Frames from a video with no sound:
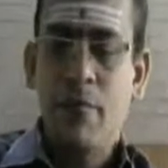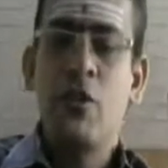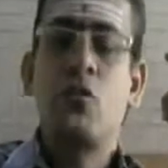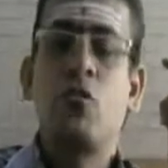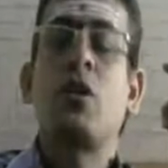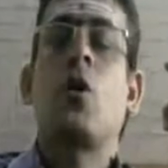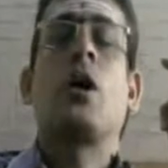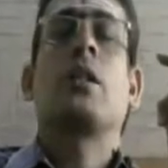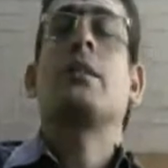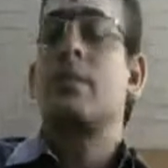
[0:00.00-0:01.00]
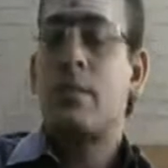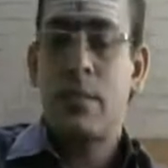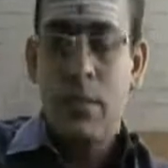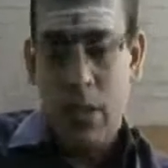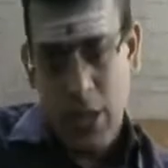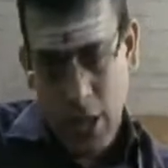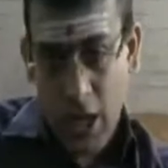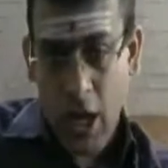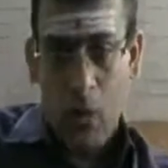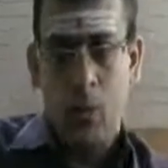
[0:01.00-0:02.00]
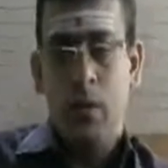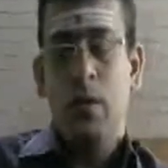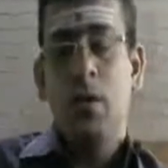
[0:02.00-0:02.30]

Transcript: which we call this. Now,